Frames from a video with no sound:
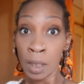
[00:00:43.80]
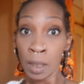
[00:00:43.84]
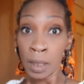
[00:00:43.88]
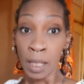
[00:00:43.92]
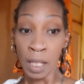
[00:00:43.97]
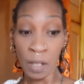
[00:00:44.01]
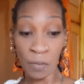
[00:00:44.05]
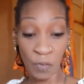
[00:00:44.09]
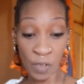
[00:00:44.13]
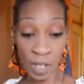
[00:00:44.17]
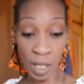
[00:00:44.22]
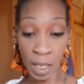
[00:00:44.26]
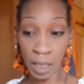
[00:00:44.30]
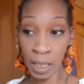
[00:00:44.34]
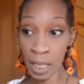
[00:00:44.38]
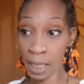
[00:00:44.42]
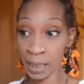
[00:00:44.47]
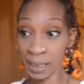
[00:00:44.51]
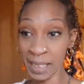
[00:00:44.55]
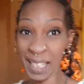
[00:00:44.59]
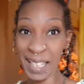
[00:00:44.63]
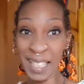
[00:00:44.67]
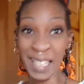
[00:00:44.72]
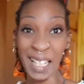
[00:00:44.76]
if you ain't
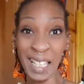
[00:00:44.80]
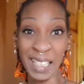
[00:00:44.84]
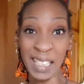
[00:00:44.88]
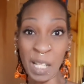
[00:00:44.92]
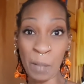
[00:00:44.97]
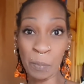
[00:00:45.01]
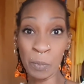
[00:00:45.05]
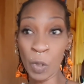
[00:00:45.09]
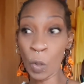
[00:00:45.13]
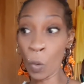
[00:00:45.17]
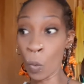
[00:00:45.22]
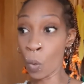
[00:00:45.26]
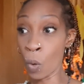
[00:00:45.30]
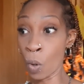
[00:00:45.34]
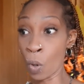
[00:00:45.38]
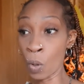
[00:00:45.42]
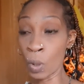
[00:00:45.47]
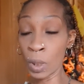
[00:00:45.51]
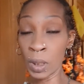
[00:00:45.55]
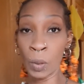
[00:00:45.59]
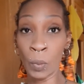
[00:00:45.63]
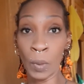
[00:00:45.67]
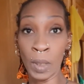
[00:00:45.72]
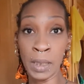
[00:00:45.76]
had to get up to walk
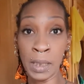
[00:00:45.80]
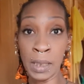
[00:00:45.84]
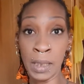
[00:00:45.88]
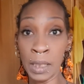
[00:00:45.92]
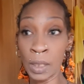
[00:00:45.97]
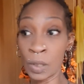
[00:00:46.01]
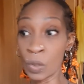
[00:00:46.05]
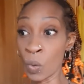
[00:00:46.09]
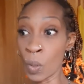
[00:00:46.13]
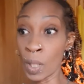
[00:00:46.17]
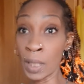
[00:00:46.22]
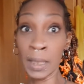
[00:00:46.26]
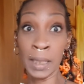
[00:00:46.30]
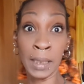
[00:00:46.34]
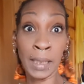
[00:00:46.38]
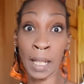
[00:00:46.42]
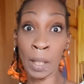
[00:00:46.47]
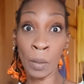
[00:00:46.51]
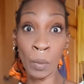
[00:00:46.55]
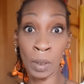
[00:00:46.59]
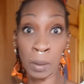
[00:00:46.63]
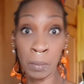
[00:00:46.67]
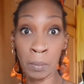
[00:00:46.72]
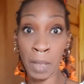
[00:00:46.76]
all the way to the toilet,
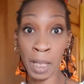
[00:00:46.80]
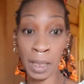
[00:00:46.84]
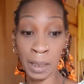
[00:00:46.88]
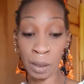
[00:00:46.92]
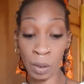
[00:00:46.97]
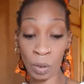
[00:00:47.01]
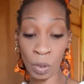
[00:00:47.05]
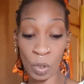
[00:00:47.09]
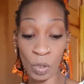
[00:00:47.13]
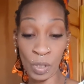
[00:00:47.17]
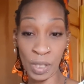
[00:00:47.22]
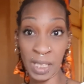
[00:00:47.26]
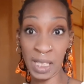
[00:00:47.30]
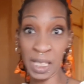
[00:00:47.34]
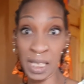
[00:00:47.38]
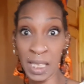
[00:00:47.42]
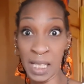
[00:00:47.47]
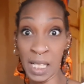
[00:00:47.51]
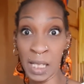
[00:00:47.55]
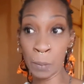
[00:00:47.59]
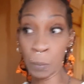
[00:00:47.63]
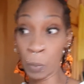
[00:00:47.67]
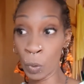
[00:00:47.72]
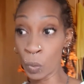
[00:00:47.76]
I wouldn't mind, you know, using the
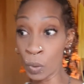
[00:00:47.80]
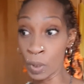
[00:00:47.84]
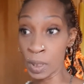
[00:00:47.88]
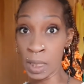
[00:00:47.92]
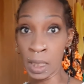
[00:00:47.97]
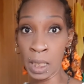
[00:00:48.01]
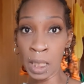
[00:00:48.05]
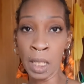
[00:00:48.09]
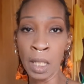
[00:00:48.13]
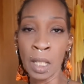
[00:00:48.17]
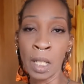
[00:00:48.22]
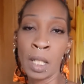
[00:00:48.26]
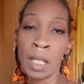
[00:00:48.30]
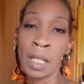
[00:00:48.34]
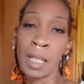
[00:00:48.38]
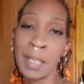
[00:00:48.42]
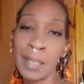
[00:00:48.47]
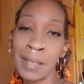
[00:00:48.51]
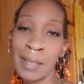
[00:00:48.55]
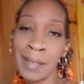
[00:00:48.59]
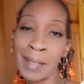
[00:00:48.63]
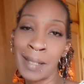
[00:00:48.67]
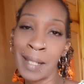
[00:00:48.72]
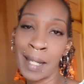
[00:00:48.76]
little posy.
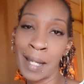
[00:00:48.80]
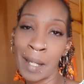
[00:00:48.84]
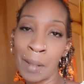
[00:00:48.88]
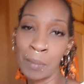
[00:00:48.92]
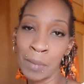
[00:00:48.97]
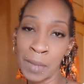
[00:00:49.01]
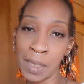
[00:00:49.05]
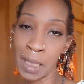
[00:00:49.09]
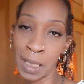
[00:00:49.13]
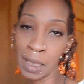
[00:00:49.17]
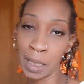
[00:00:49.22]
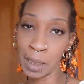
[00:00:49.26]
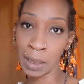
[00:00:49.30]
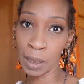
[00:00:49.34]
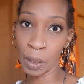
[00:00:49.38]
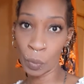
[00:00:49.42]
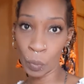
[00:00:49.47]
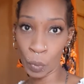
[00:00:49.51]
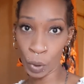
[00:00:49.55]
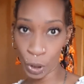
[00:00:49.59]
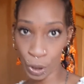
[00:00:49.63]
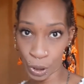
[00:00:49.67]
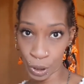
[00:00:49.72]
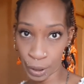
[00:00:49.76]
It's the emptying it and
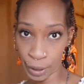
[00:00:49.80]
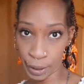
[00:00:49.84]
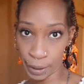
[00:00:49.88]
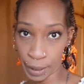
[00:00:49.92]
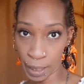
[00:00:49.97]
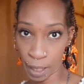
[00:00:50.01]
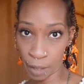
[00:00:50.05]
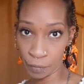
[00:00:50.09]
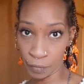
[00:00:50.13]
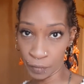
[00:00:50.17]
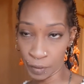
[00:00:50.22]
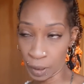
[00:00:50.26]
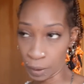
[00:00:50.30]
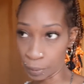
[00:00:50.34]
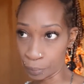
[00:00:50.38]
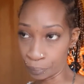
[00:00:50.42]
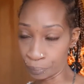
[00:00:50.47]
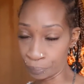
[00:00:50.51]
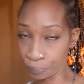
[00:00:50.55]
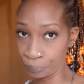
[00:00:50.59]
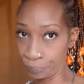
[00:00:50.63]
washing it after.